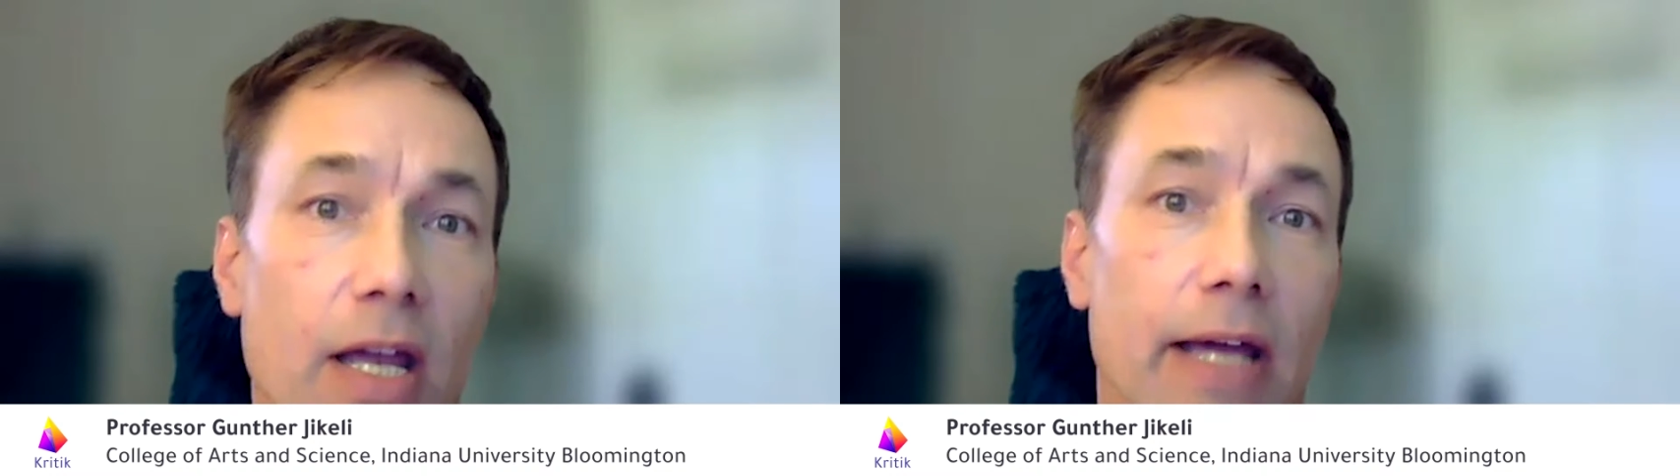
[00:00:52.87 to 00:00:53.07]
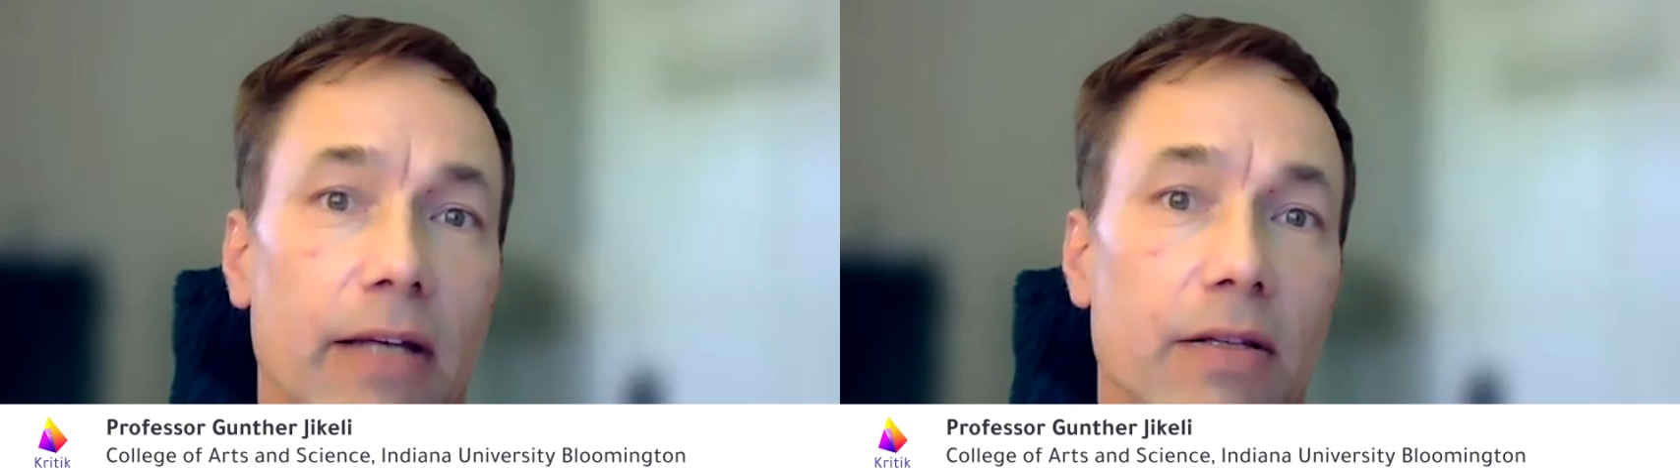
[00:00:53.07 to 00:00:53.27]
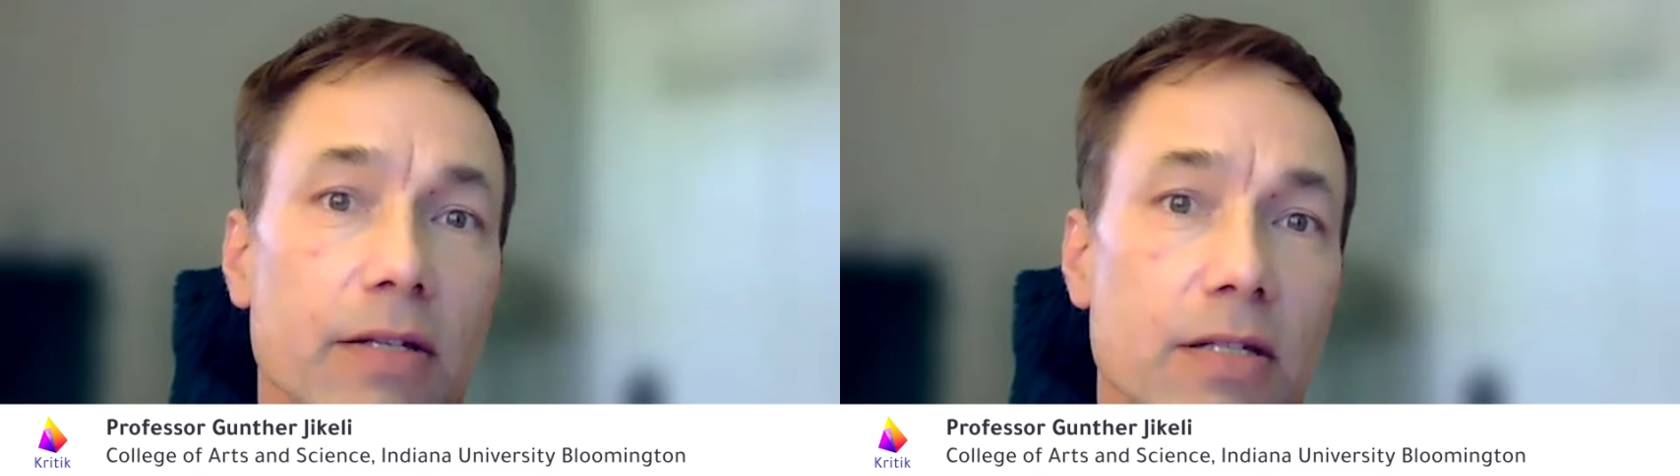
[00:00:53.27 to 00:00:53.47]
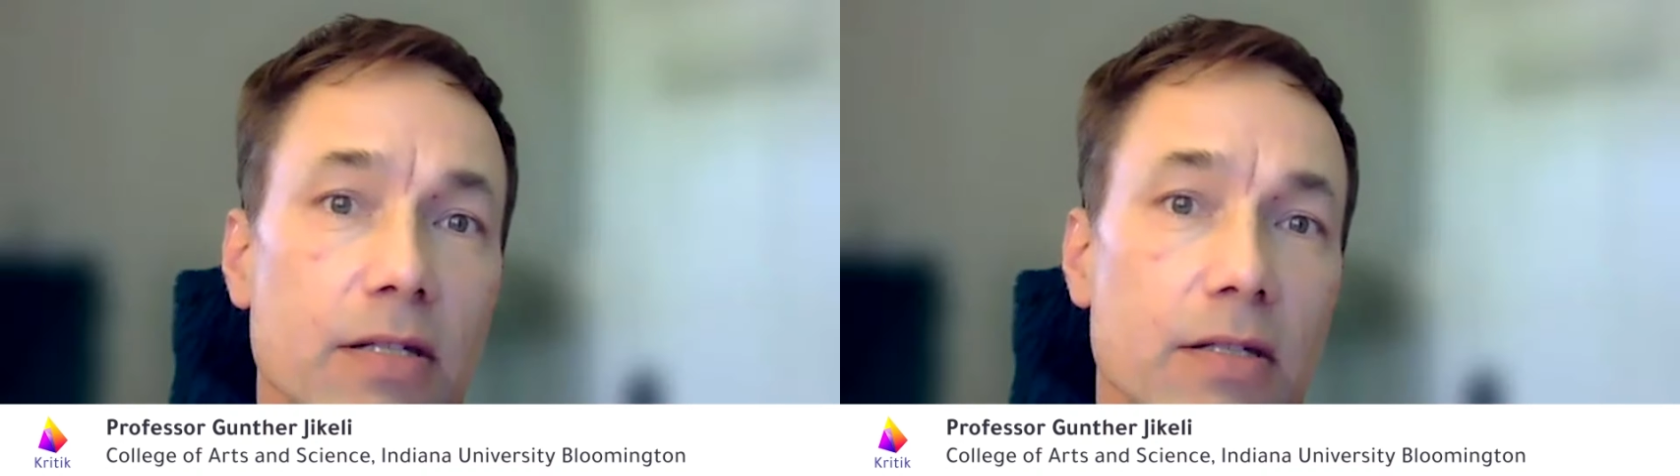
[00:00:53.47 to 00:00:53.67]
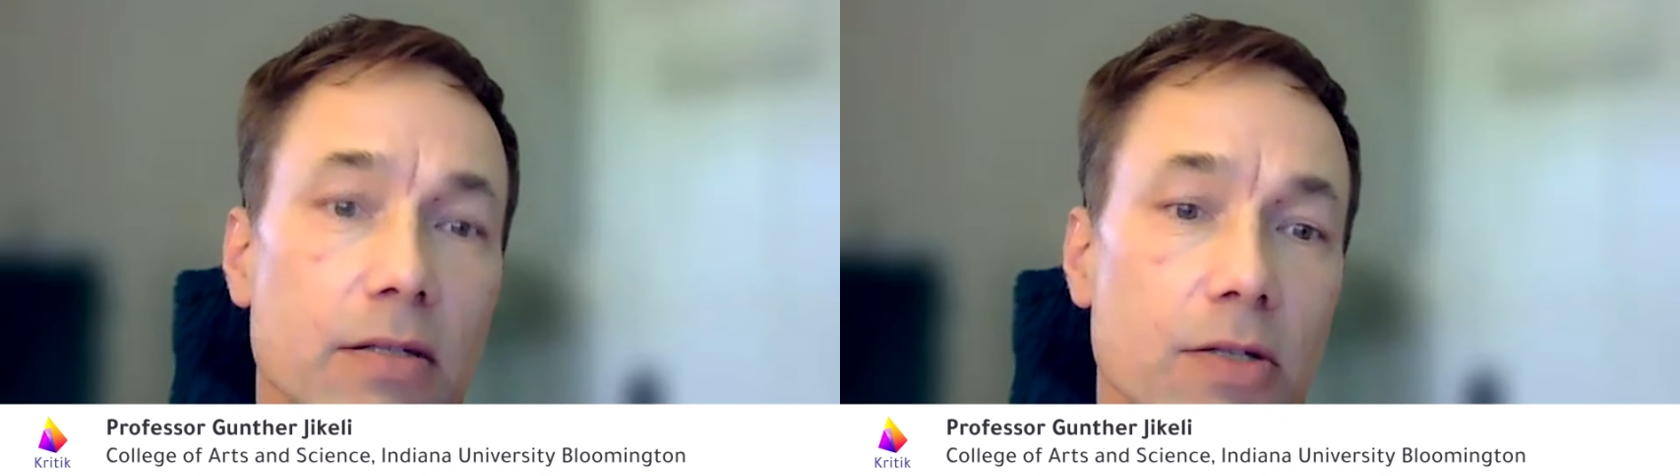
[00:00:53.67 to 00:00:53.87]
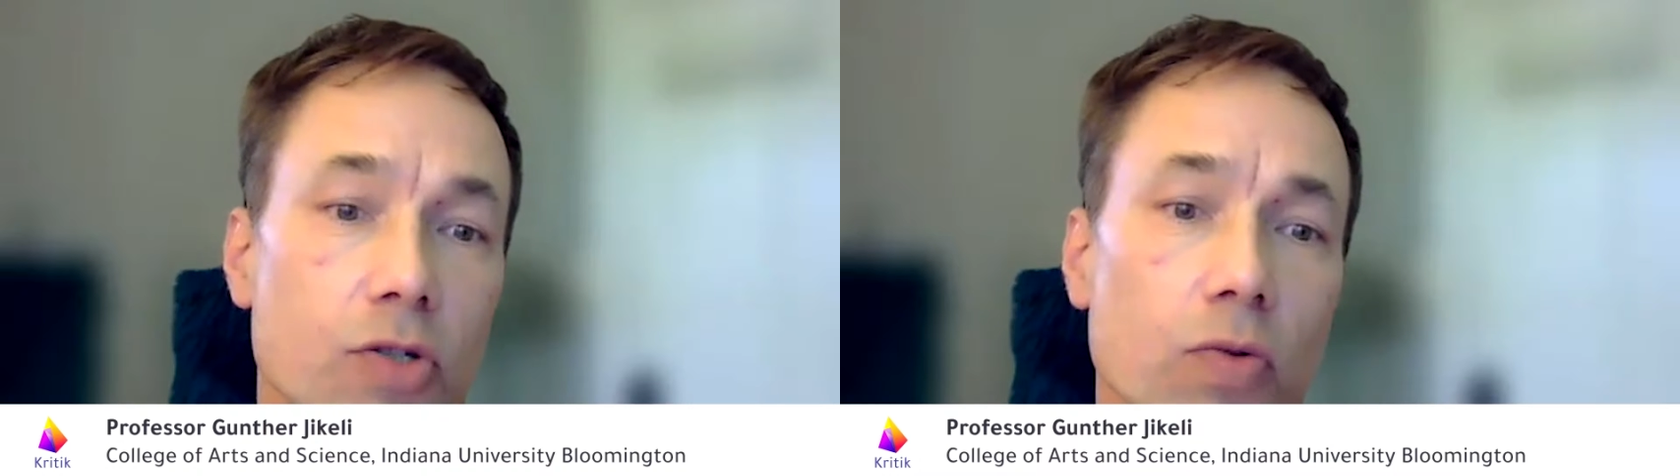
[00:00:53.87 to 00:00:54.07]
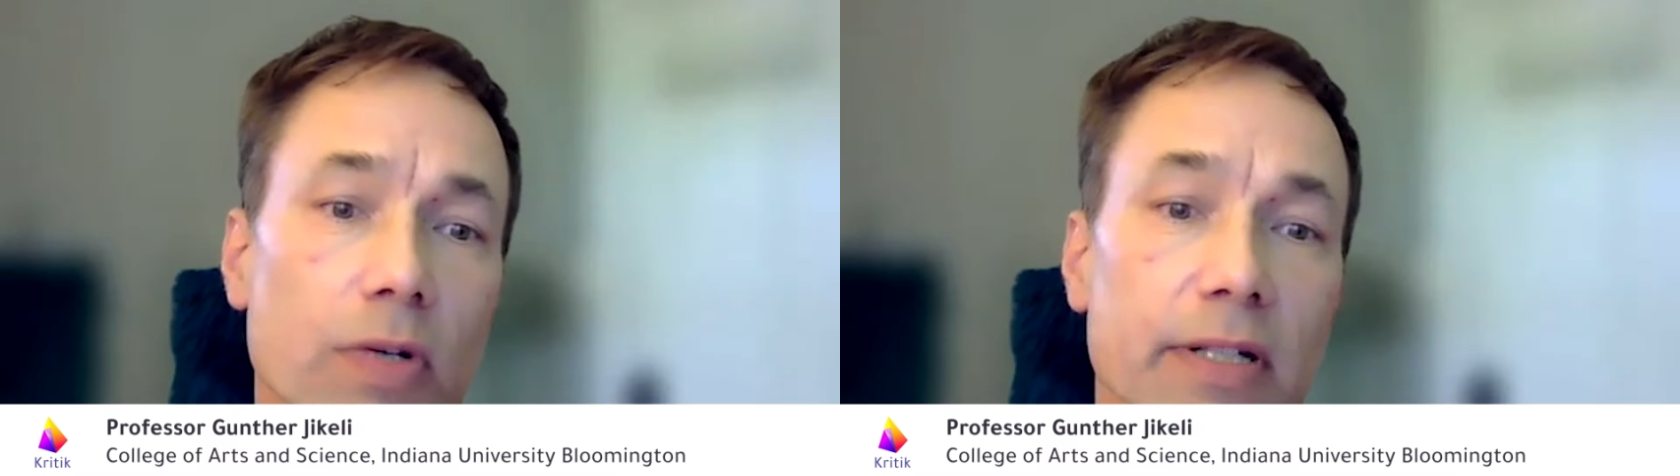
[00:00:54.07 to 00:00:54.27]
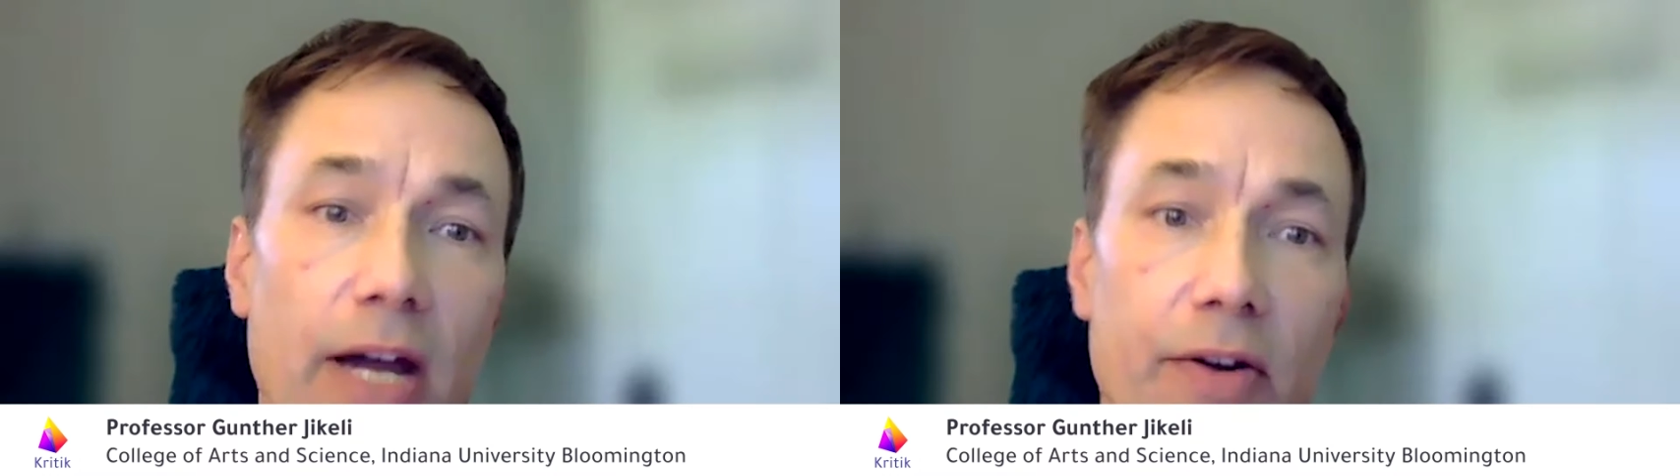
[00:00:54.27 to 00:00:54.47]
And the
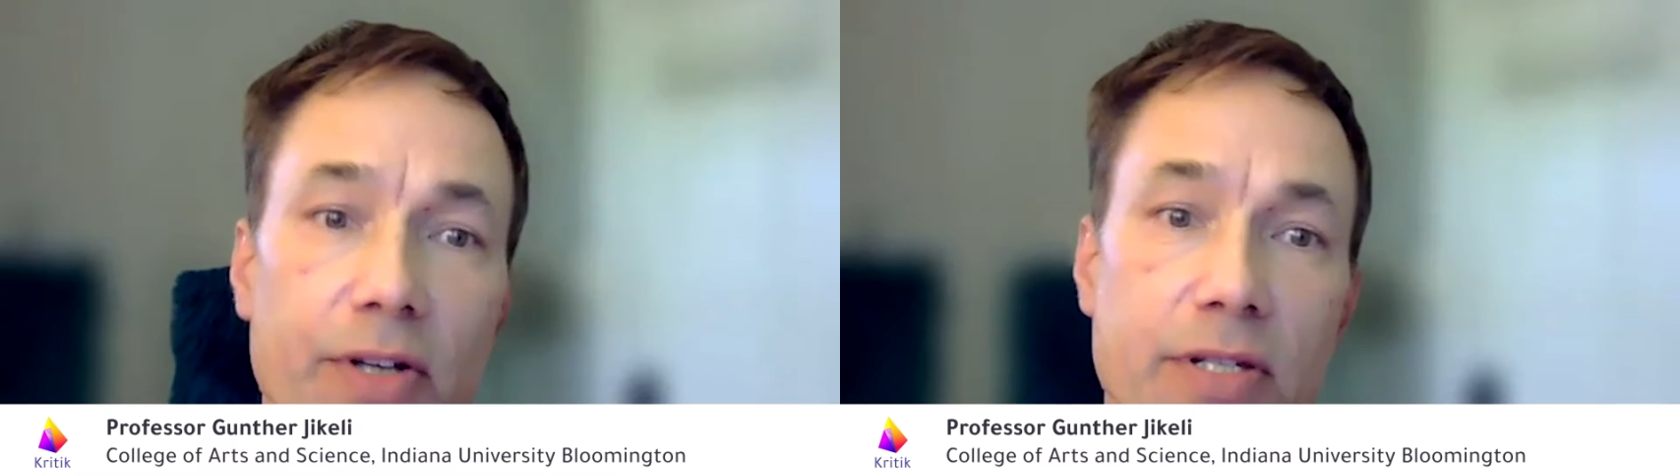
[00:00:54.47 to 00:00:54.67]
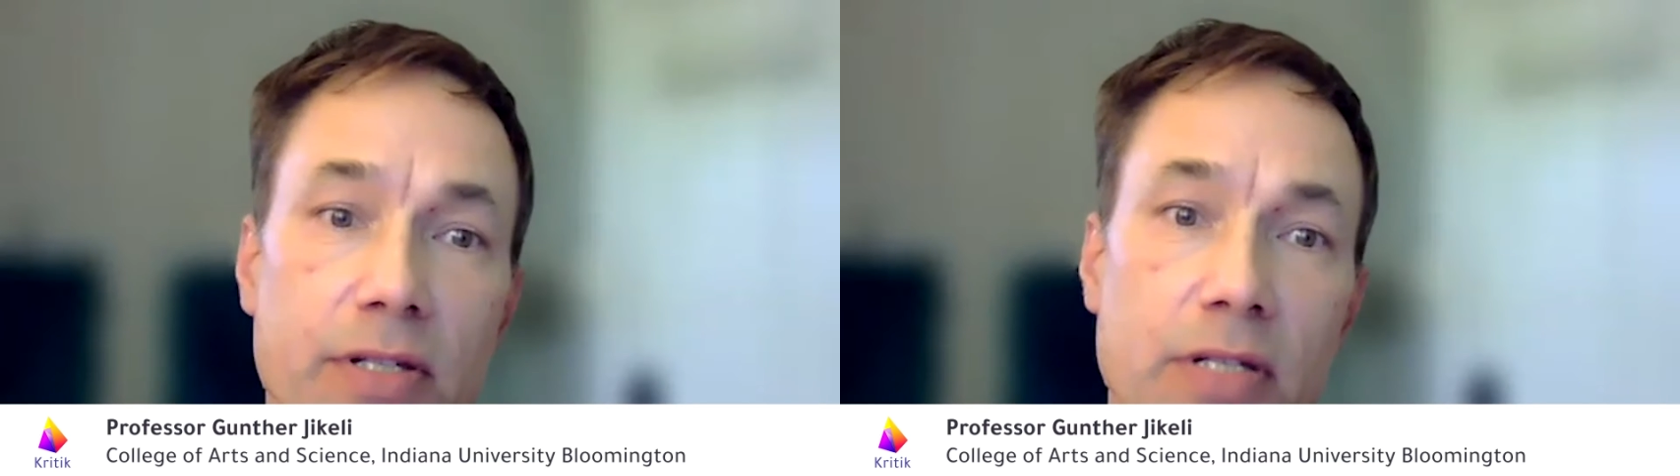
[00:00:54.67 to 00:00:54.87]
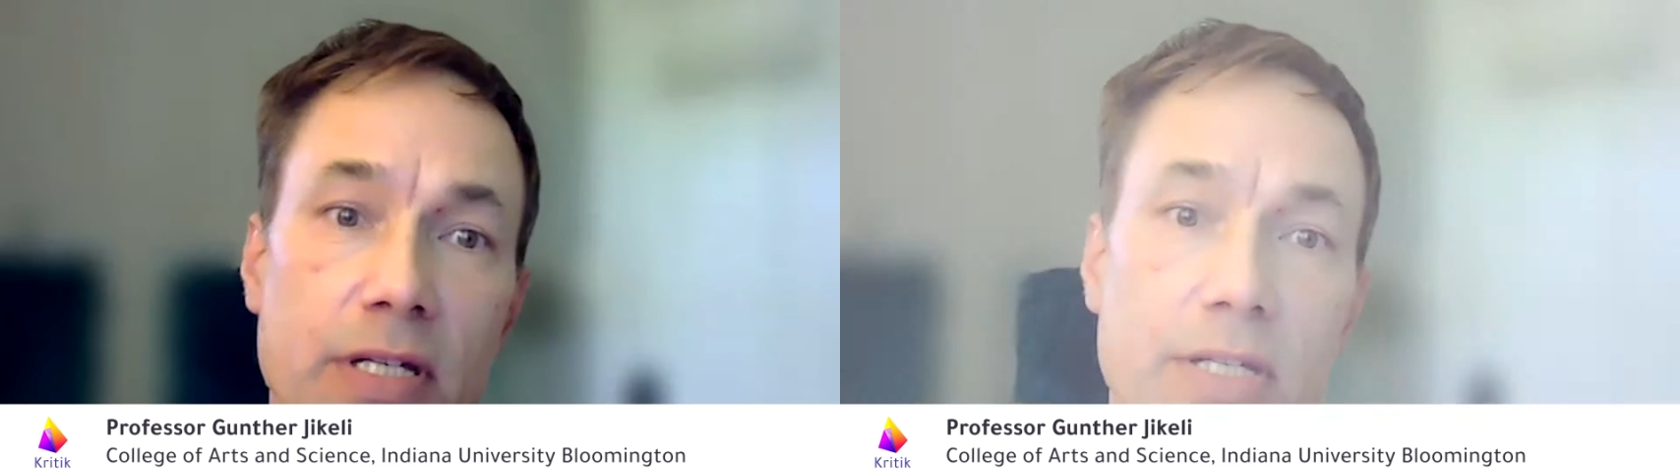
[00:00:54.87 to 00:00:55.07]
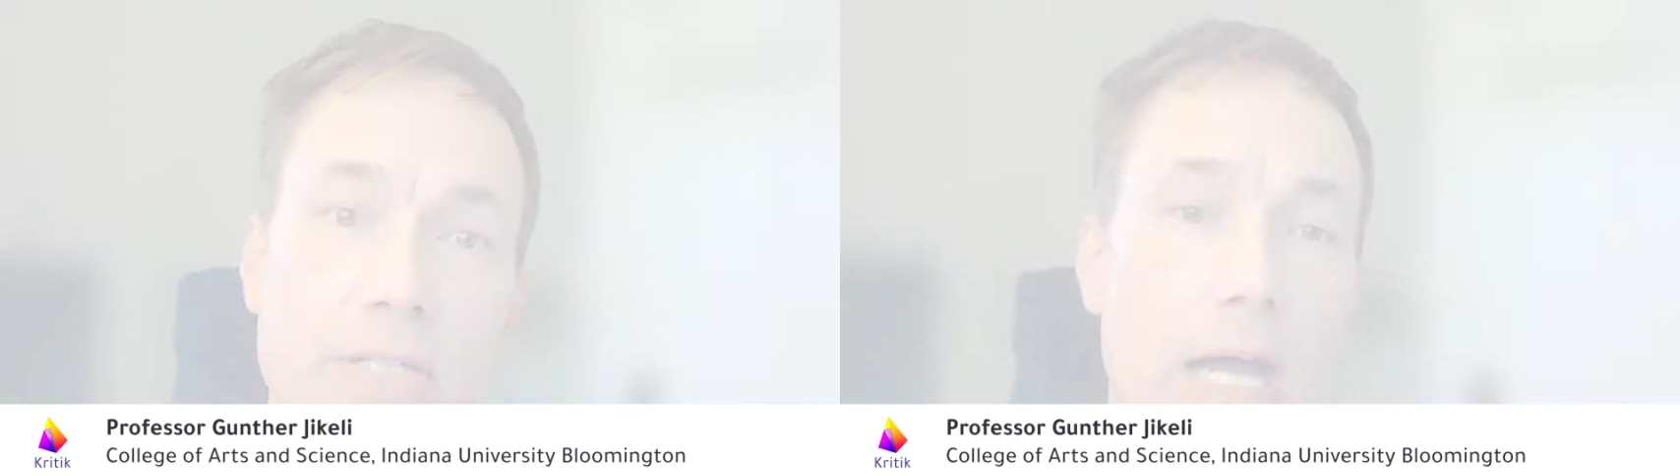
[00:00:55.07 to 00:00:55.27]
tool encourages this.